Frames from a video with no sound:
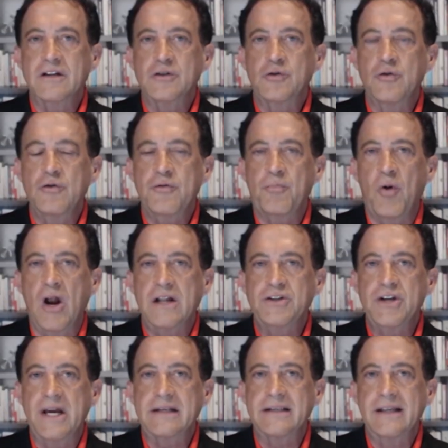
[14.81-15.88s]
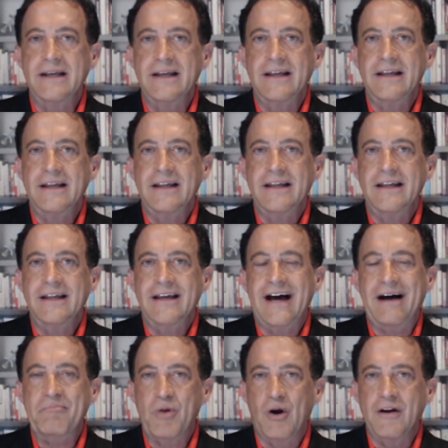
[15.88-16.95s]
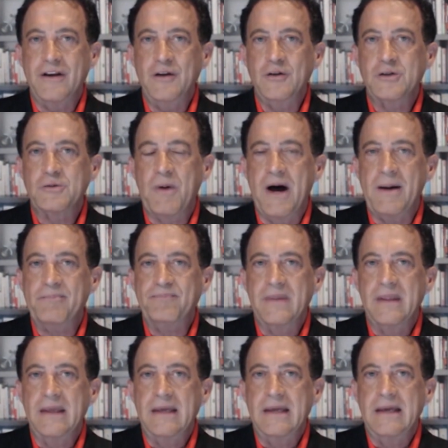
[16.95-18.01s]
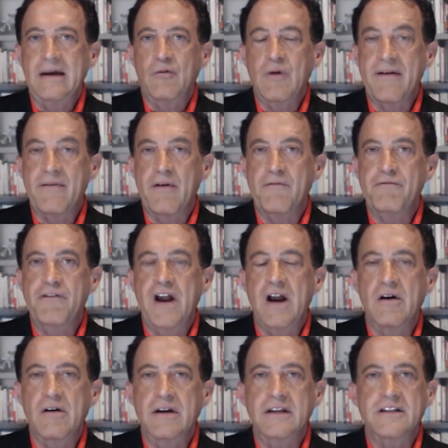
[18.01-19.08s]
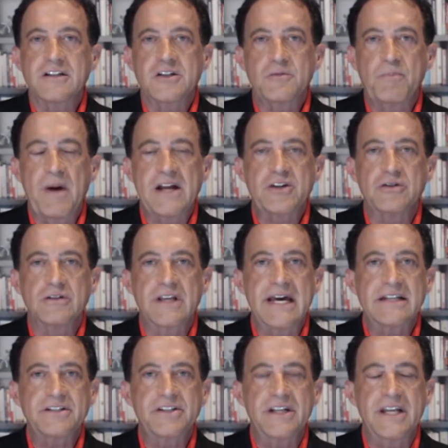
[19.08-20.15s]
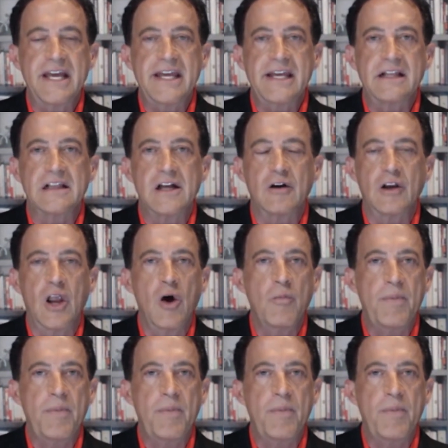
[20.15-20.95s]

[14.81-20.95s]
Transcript: ATP report. I'm Barry Nussbaum. We have a very special guest today, Clare